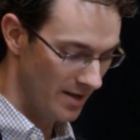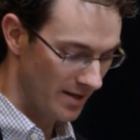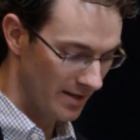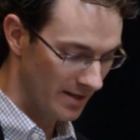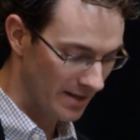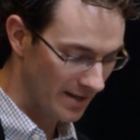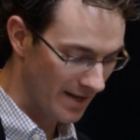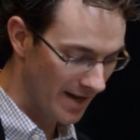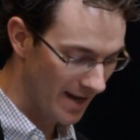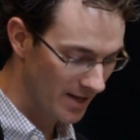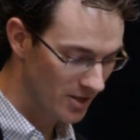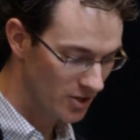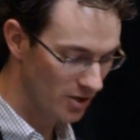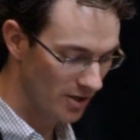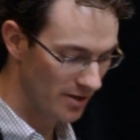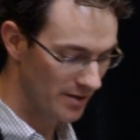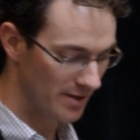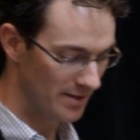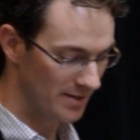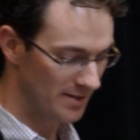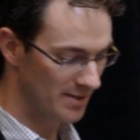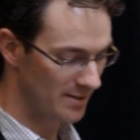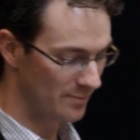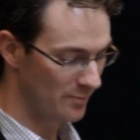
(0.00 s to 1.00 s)
can catch on
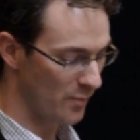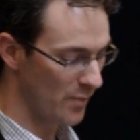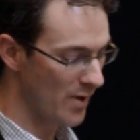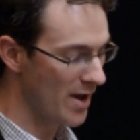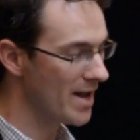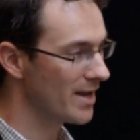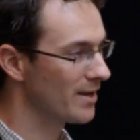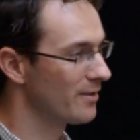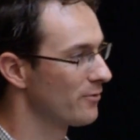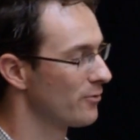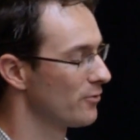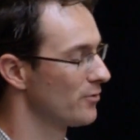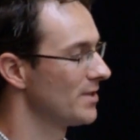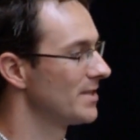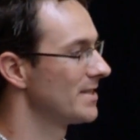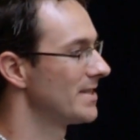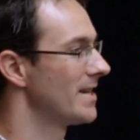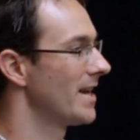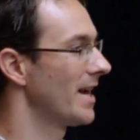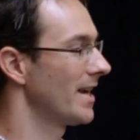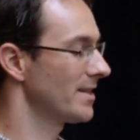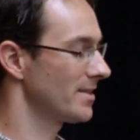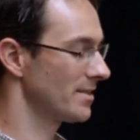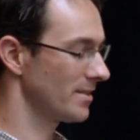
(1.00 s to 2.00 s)
and spread through these
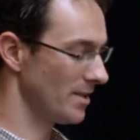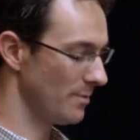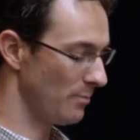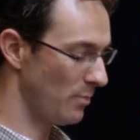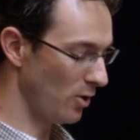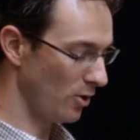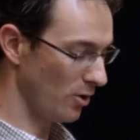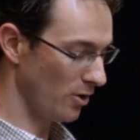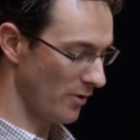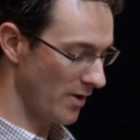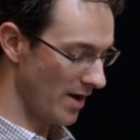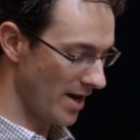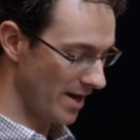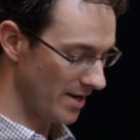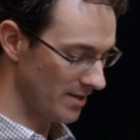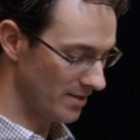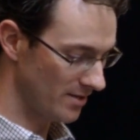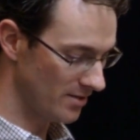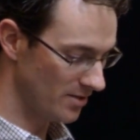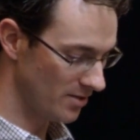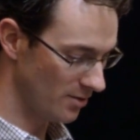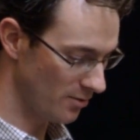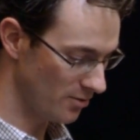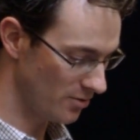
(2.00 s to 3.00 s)
nicely
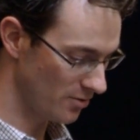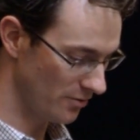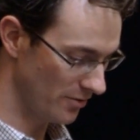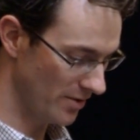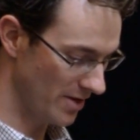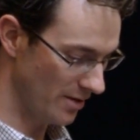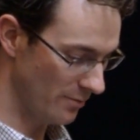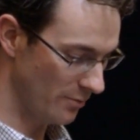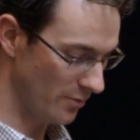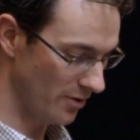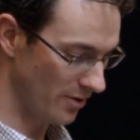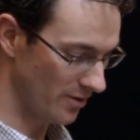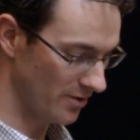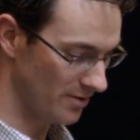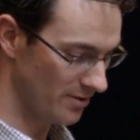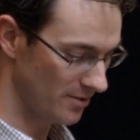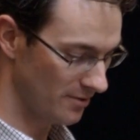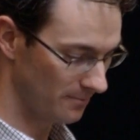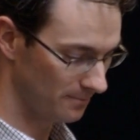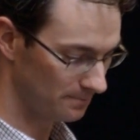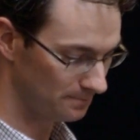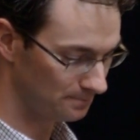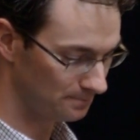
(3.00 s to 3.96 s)
polarized social networks.